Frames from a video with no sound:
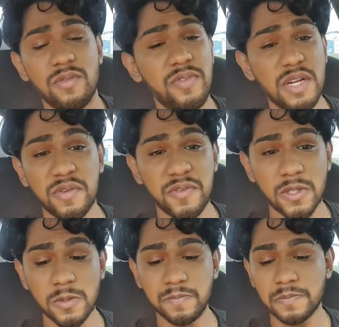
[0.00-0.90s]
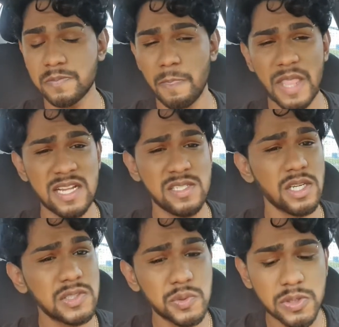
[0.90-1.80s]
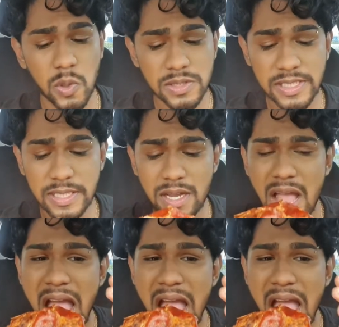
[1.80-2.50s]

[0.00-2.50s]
flavorful, it's not too salty.